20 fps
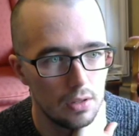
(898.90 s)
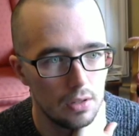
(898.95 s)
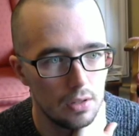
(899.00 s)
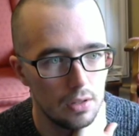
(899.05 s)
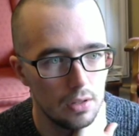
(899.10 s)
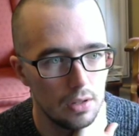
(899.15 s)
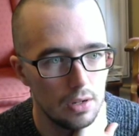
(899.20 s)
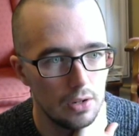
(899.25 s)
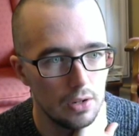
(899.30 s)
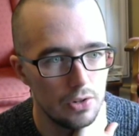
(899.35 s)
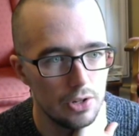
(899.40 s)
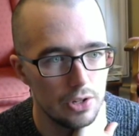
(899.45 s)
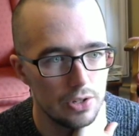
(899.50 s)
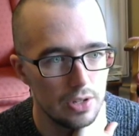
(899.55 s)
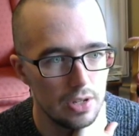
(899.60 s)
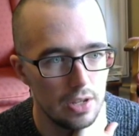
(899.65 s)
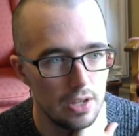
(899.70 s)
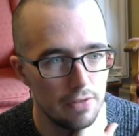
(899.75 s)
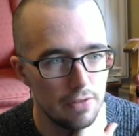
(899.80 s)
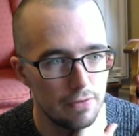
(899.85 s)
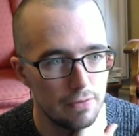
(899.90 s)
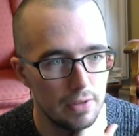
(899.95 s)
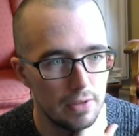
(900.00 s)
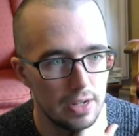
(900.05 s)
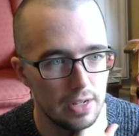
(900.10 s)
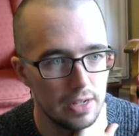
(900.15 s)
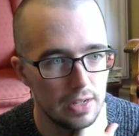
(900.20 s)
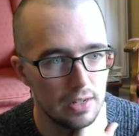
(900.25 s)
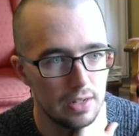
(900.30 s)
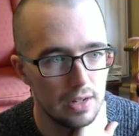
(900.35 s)
I know, just if I
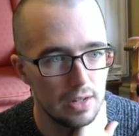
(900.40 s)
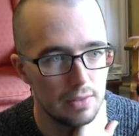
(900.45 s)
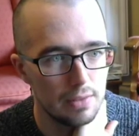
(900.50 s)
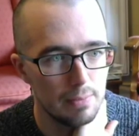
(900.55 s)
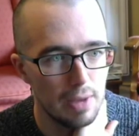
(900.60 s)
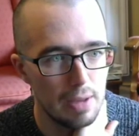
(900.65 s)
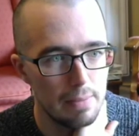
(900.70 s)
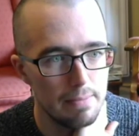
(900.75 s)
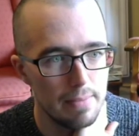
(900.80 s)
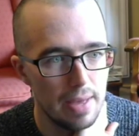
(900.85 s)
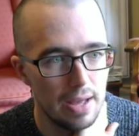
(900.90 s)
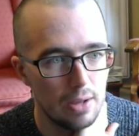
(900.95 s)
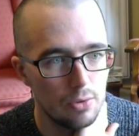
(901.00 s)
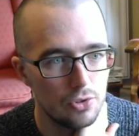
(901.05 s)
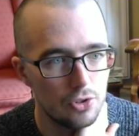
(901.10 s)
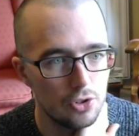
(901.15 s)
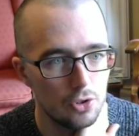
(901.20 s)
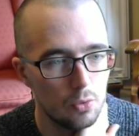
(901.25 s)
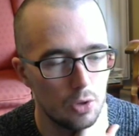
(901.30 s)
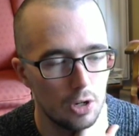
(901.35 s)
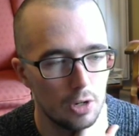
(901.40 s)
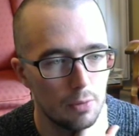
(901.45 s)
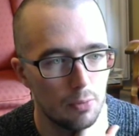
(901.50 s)
can get my mouse to work